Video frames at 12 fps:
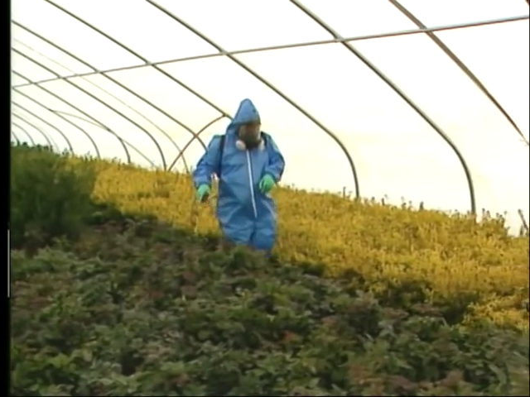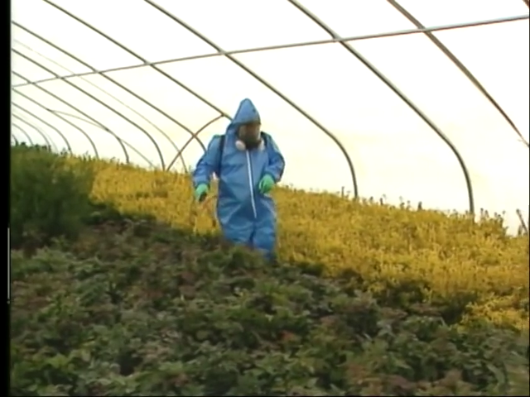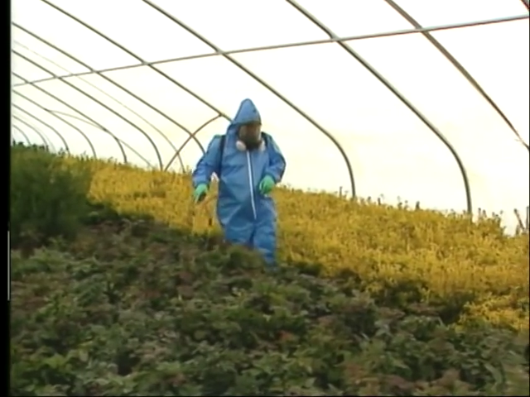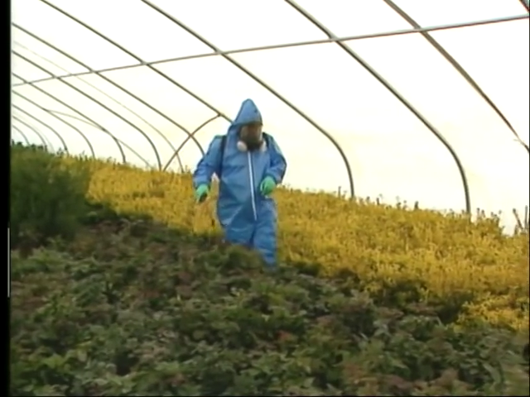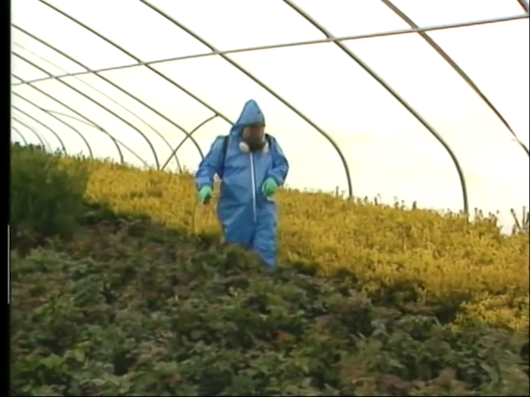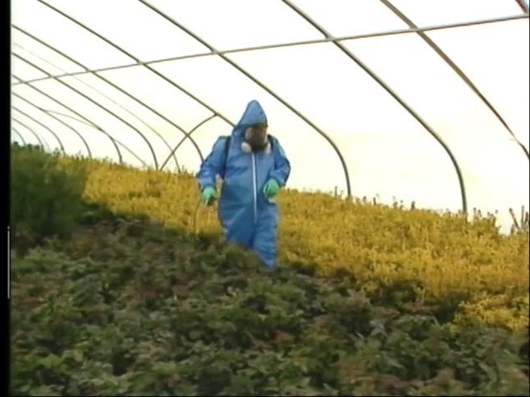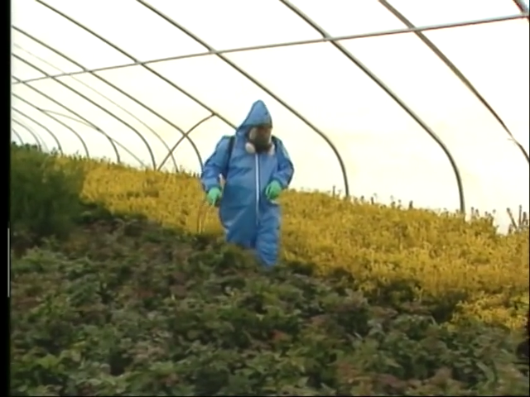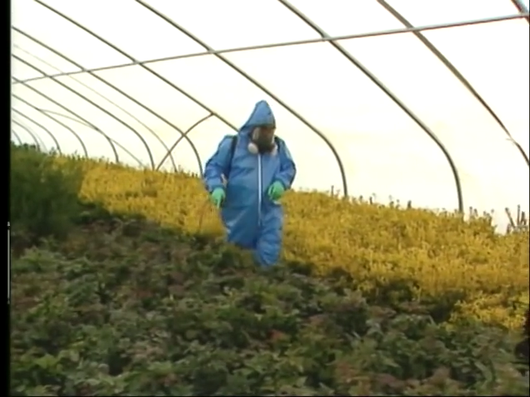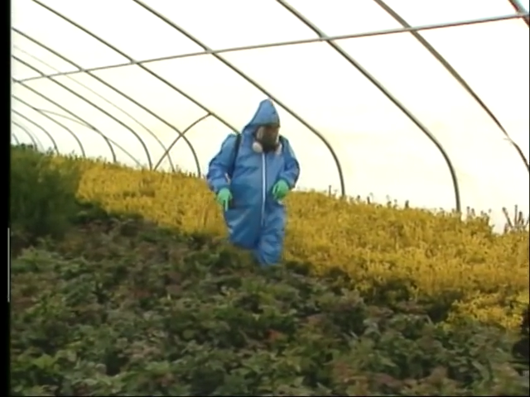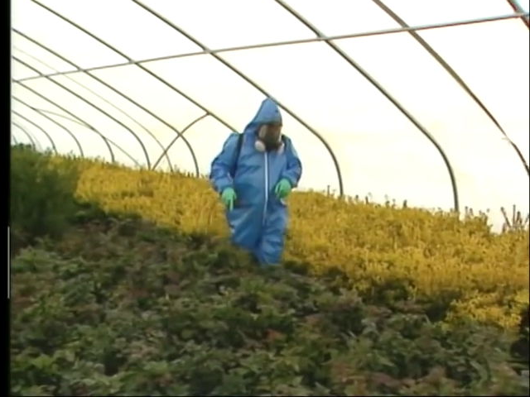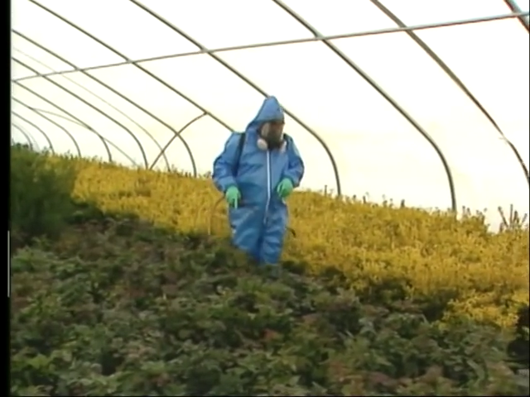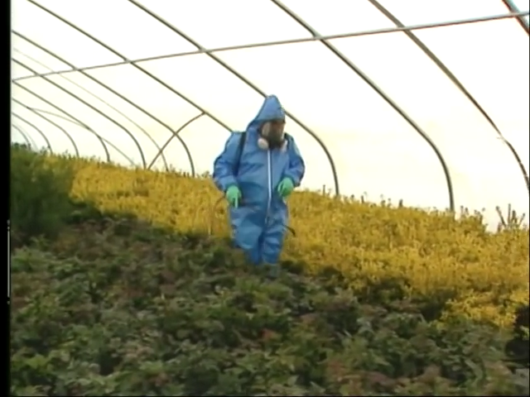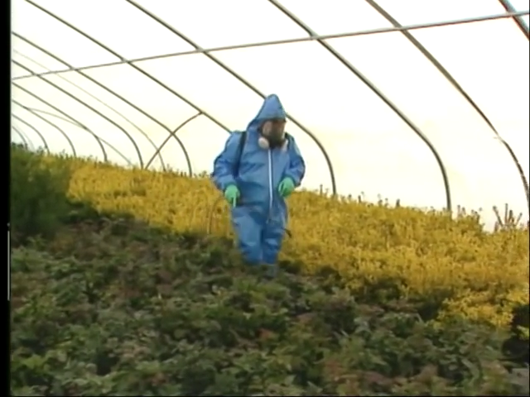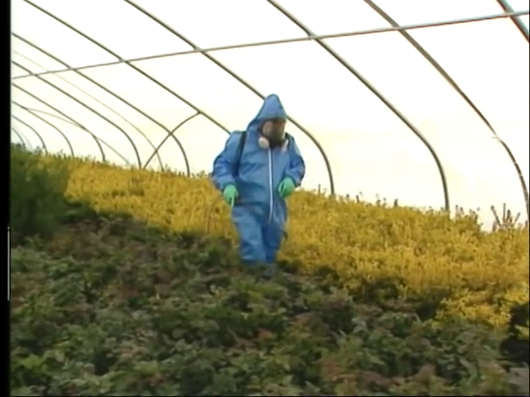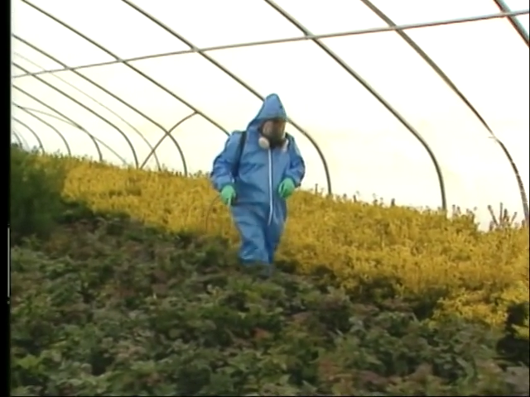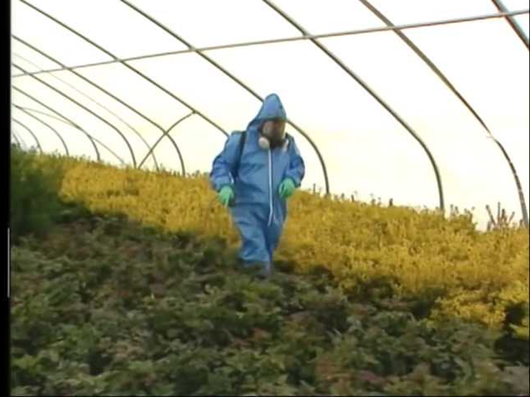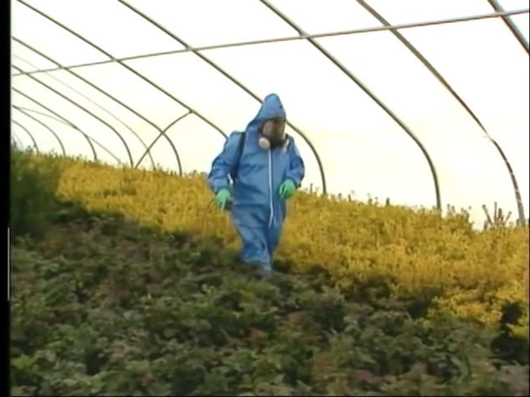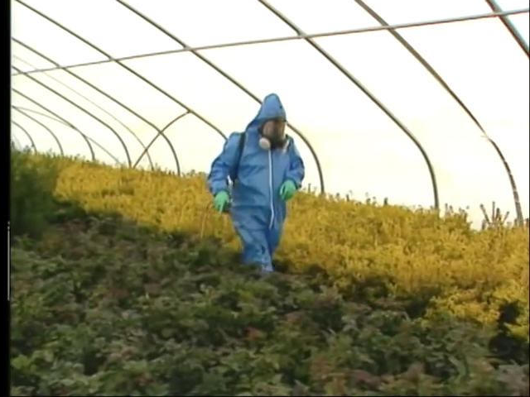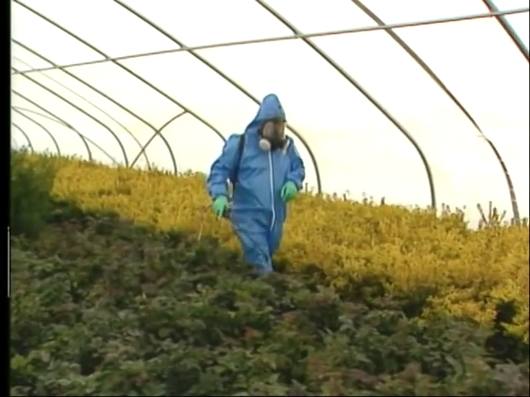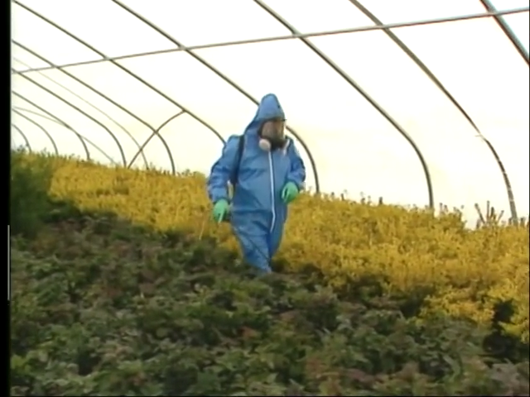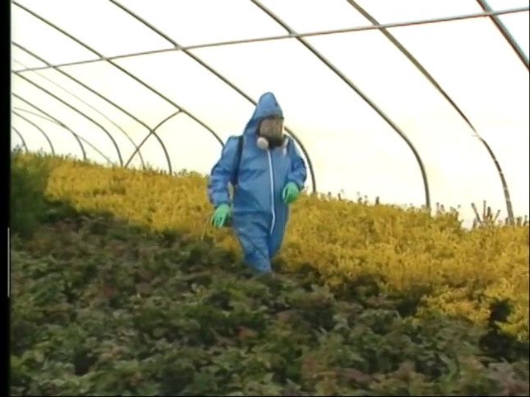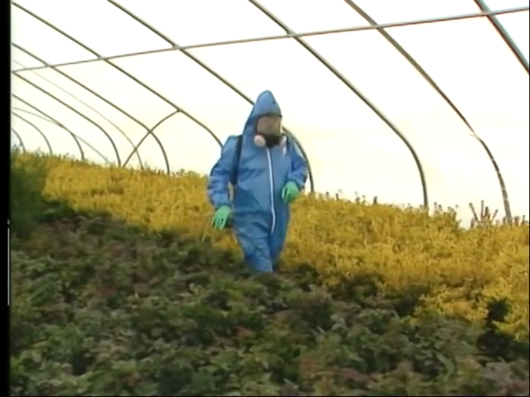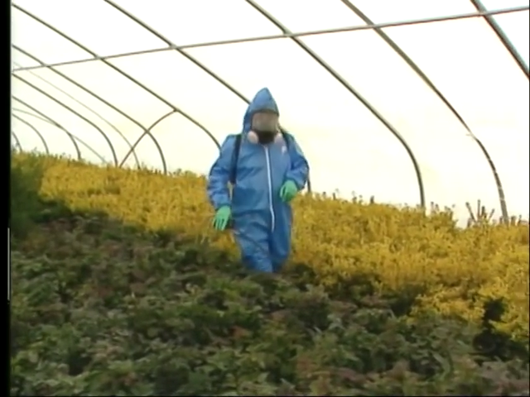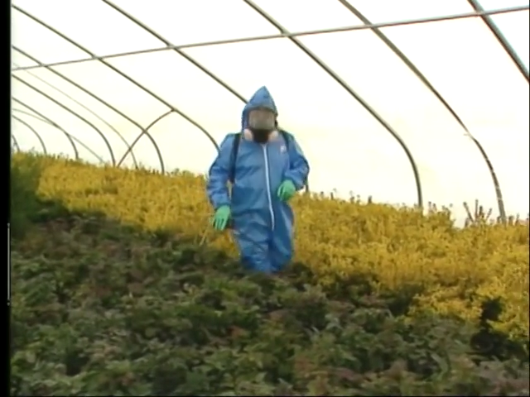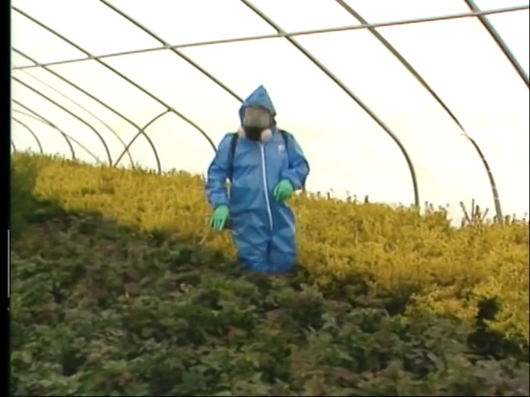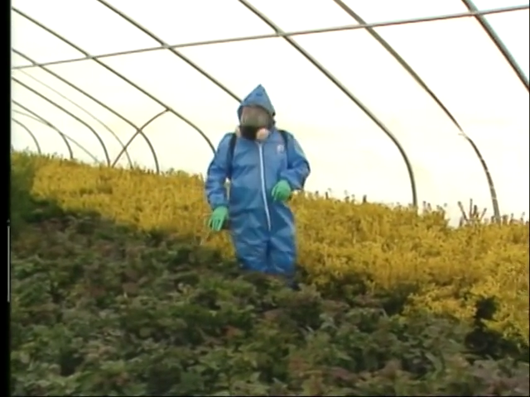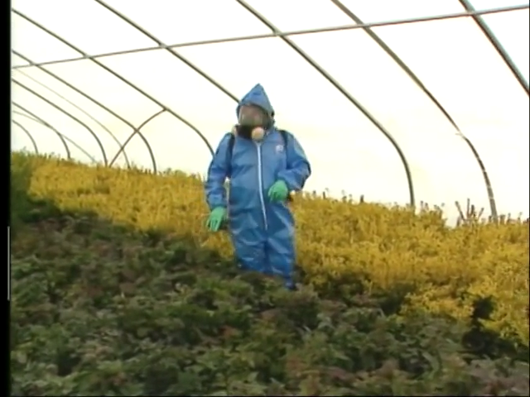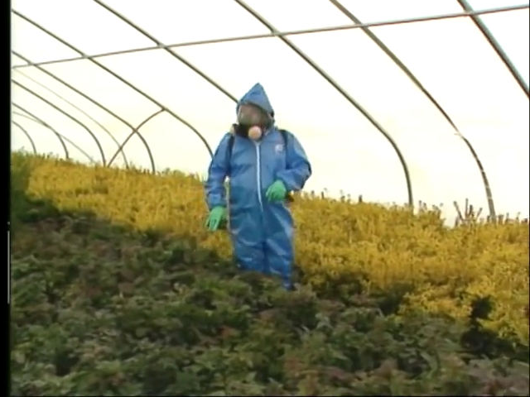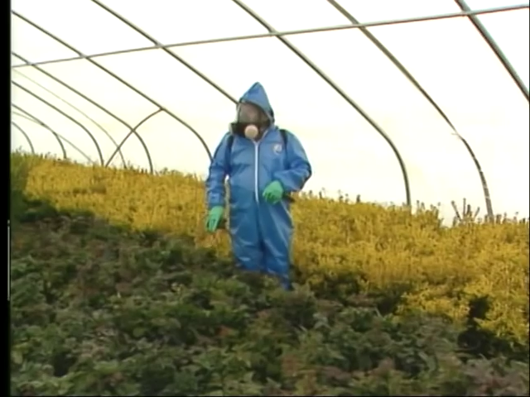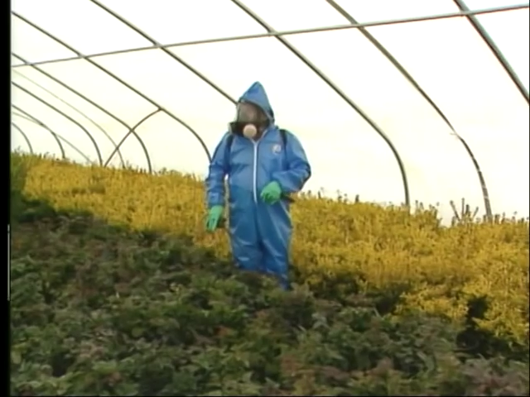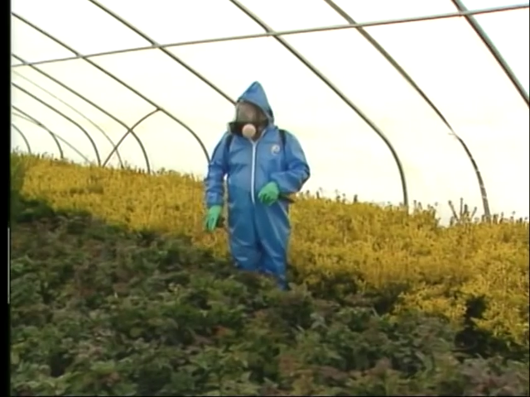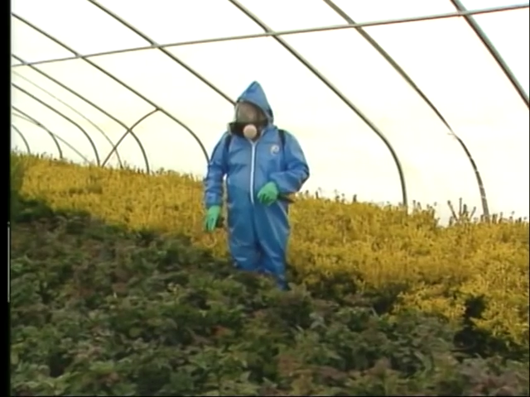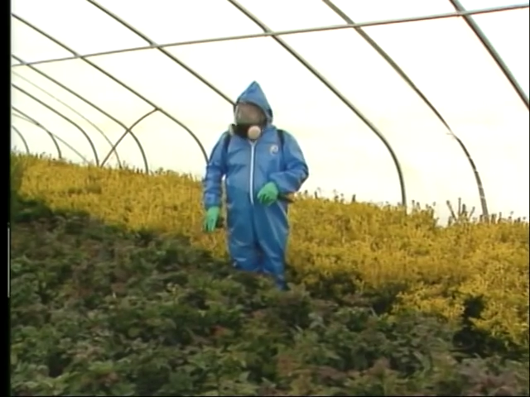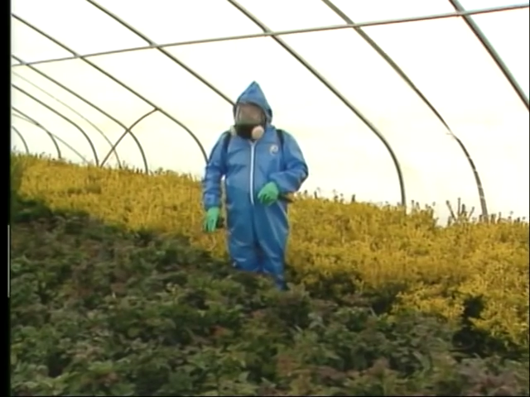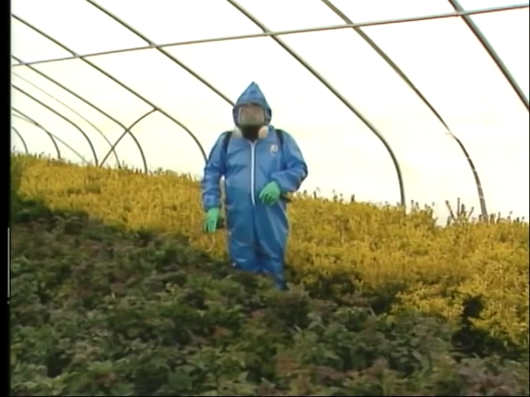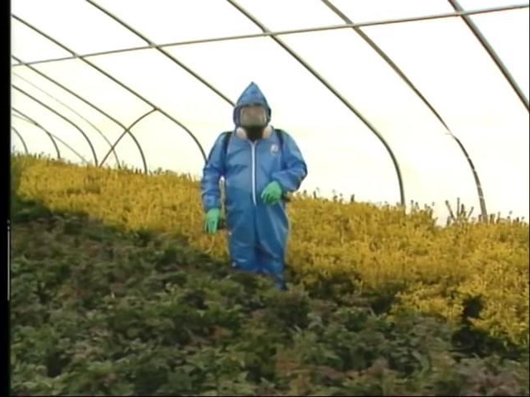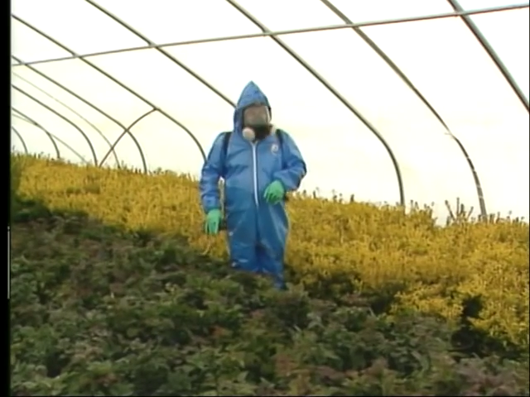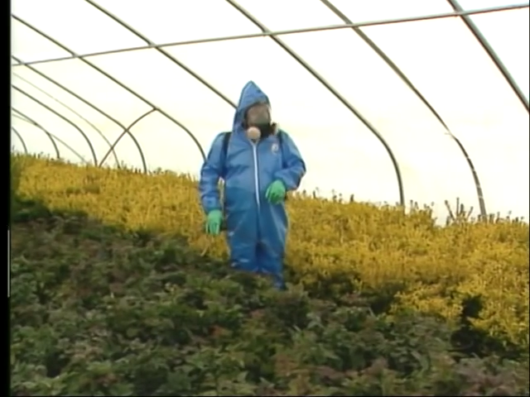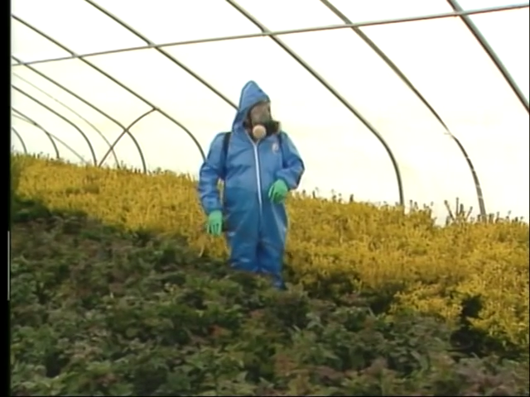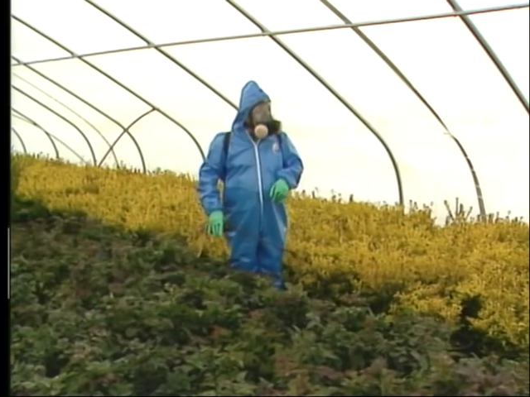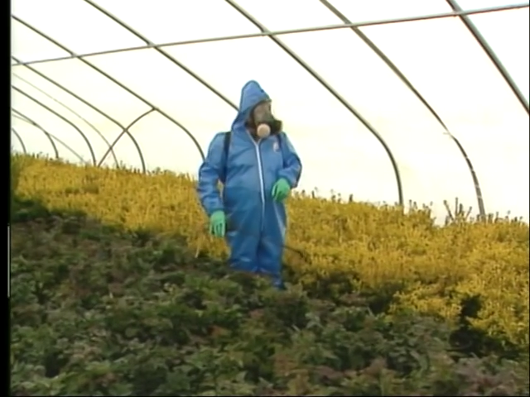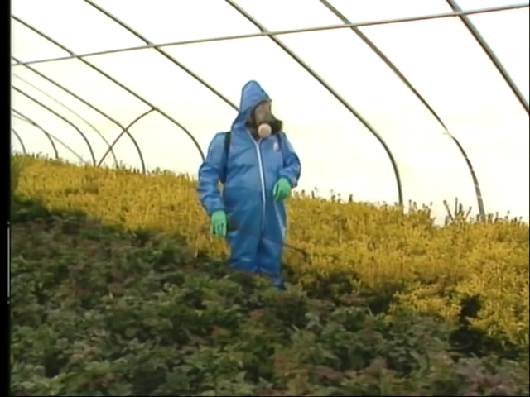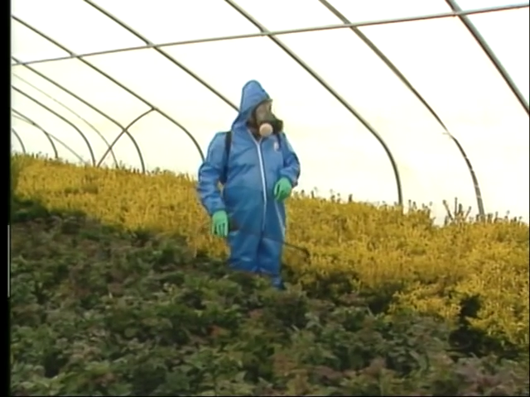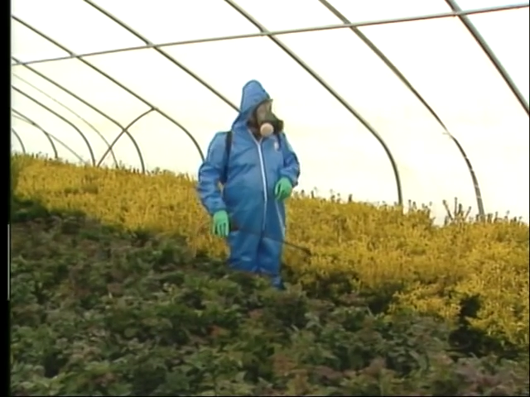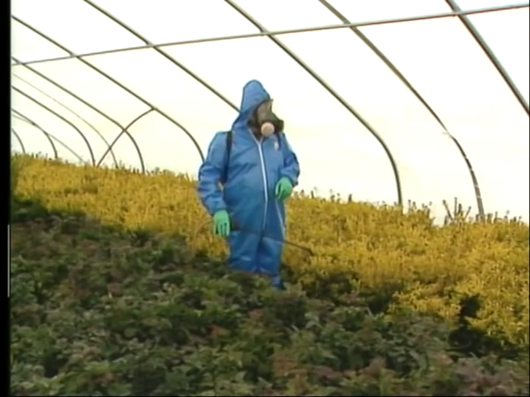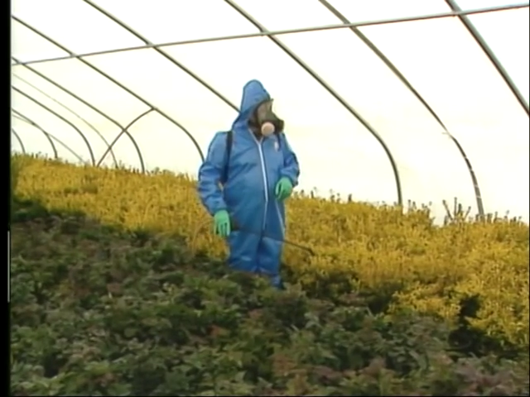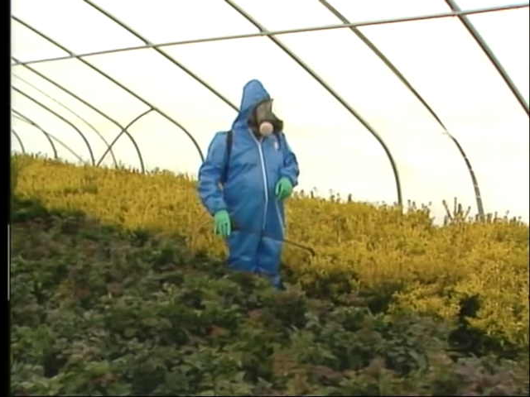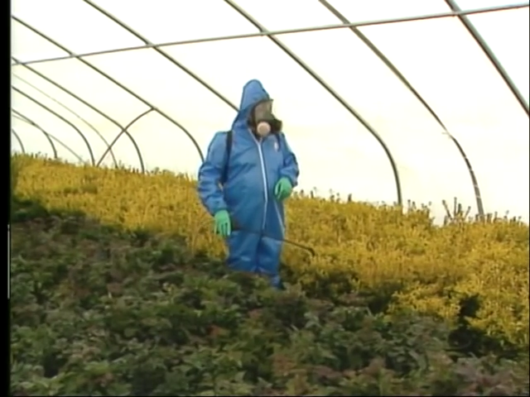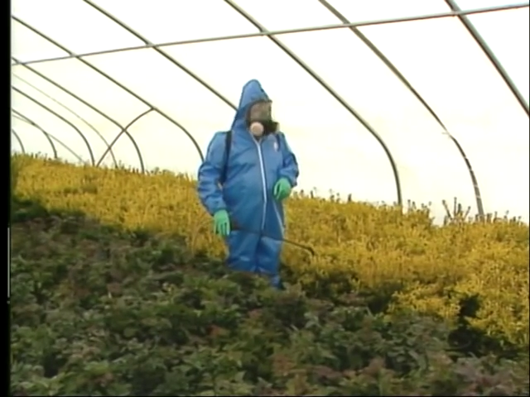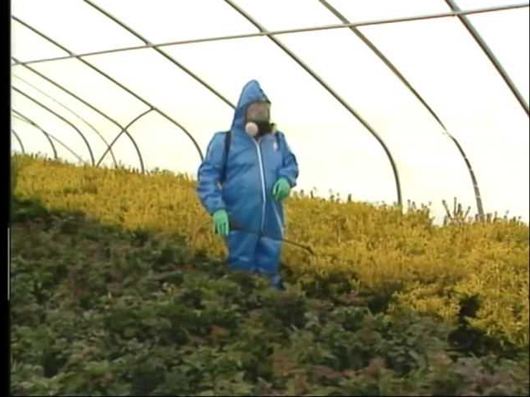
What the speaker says: No face is visible, so there are no lips to read.